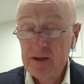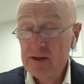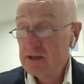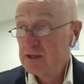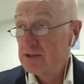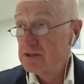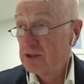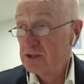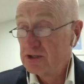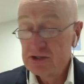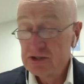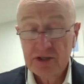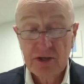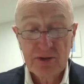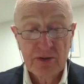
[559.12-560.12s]
as Eli
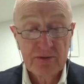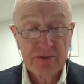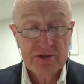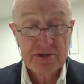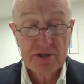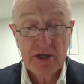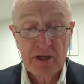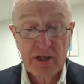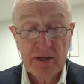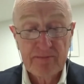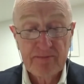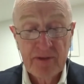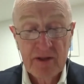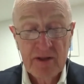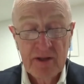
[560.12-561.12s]
showed on the chart,
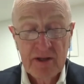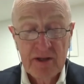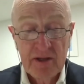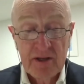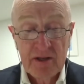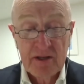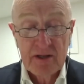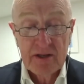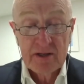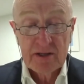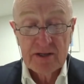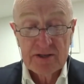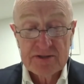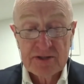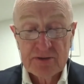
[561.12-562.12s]

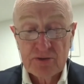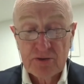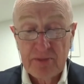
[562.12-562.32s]
central